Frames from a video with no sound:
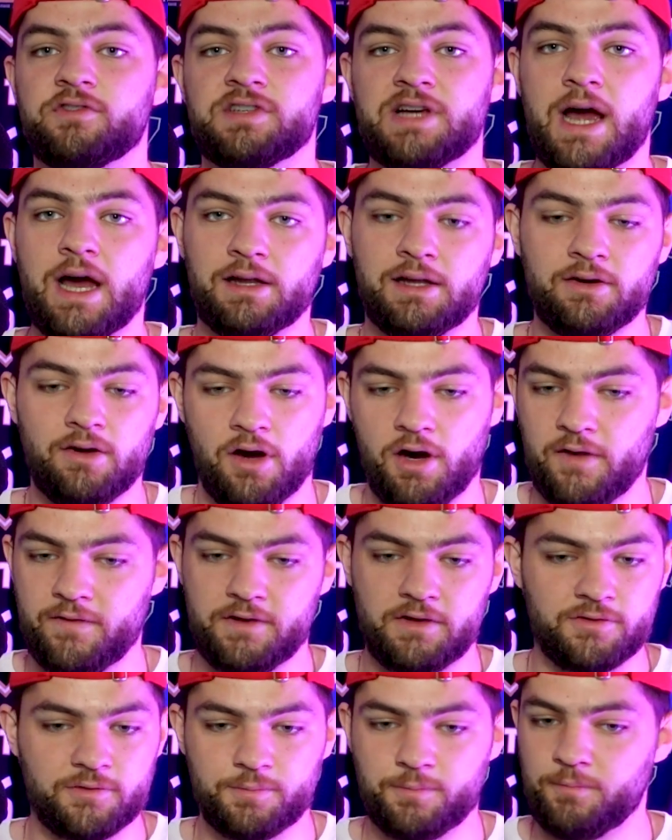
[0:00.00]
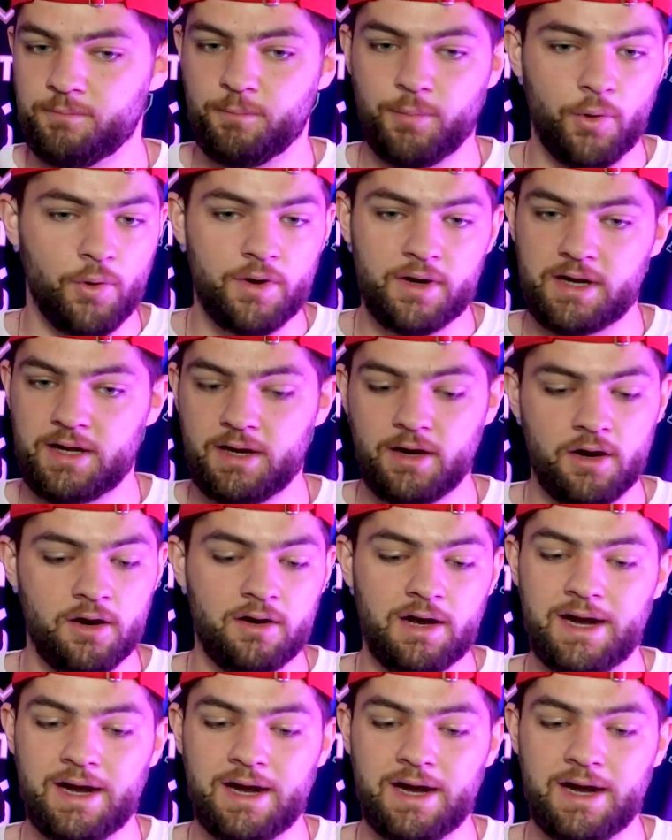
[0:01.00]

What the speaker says: talent on this board here,